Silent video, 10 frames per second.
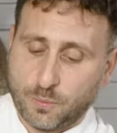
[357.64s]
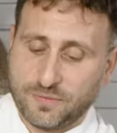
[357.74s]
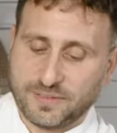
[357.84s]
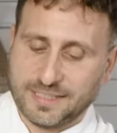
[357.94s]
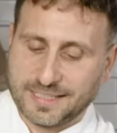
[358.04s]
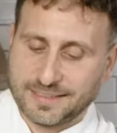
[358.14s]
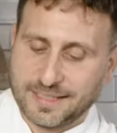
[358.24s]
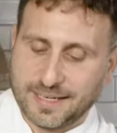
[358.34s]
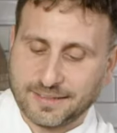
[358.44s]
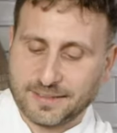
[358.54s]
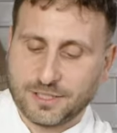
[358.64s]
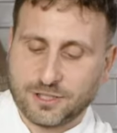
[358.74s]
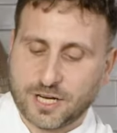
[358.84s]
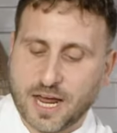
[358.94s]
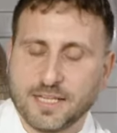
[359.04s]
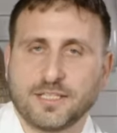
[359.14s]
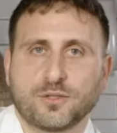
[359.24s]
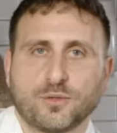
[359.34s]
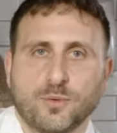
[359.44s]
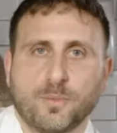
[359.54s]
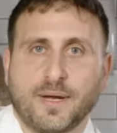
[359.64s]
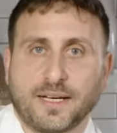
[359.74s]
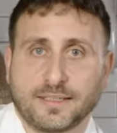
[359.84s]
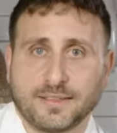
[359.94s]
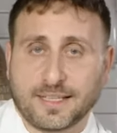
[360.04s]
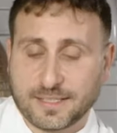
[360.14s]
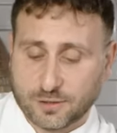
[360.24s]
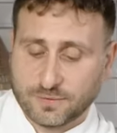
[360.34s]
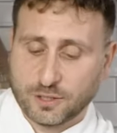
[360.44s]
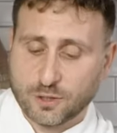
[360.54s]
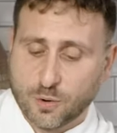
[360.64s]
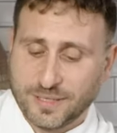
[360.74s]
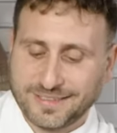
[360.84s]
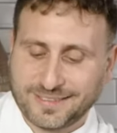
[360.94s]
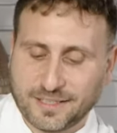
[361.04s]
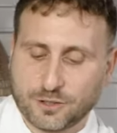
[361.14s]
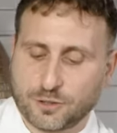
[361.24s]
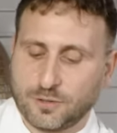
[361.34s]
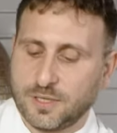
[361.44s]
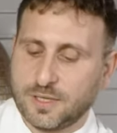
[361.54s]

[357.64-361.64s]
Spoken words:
with the other end, try to make the rest of the dough in tension.